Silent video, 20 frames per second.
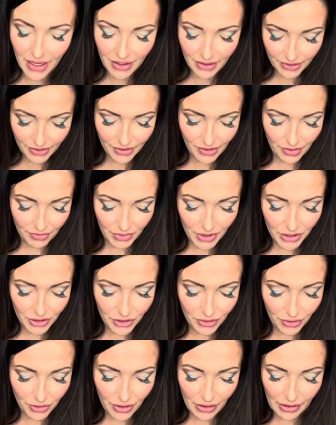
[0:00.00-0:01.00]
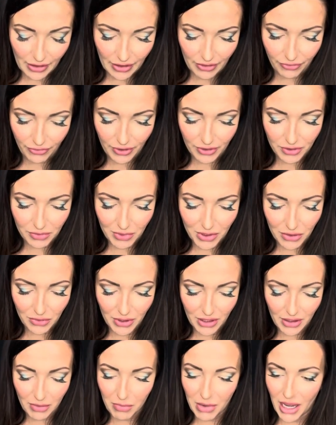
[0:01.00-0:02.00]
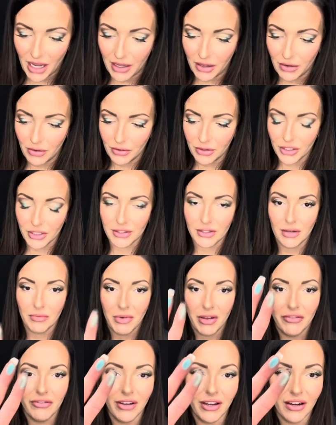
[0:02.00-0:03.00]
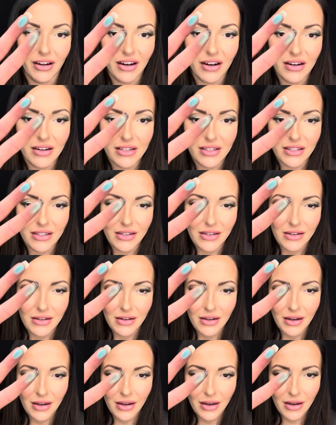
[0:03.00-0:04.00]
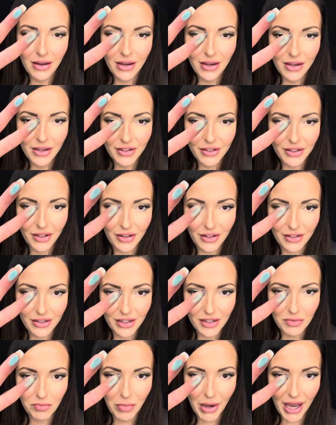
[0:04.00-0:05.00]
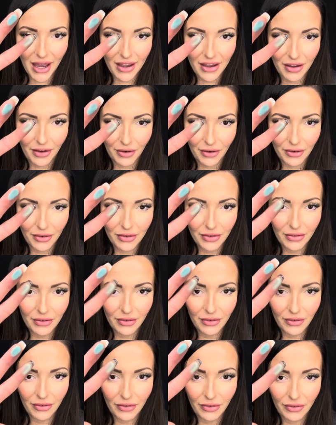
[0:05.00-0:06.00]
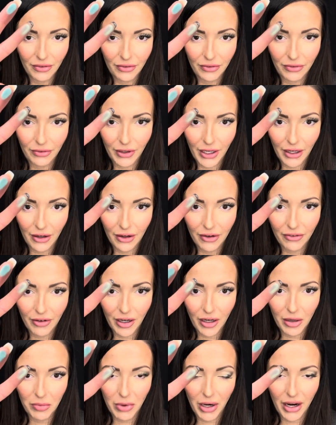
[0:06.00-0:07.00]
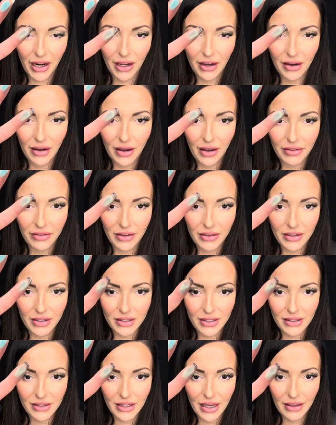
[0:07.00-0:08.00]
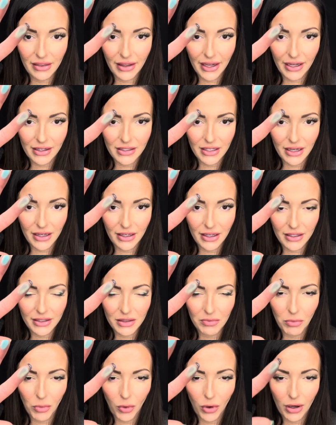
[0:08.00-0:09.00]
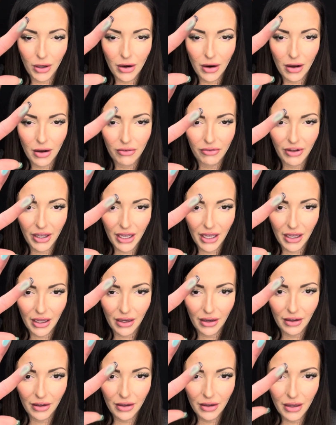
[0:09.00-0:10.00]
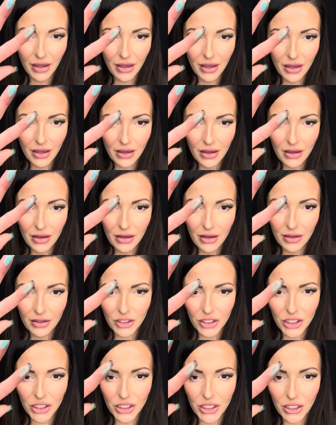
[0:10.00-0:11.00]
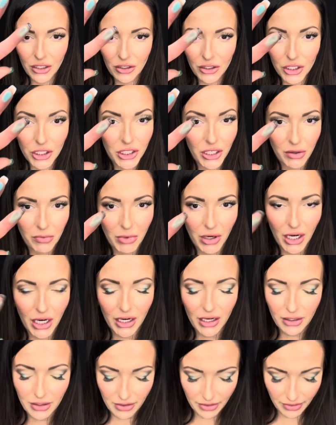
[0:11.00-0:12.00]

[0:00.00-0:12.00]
So I'm going to show you the difference between the Bayou just on my fingers. So this is Bayou, very, very bright, and then this is Atlantic. It's more of a sheer shimmer.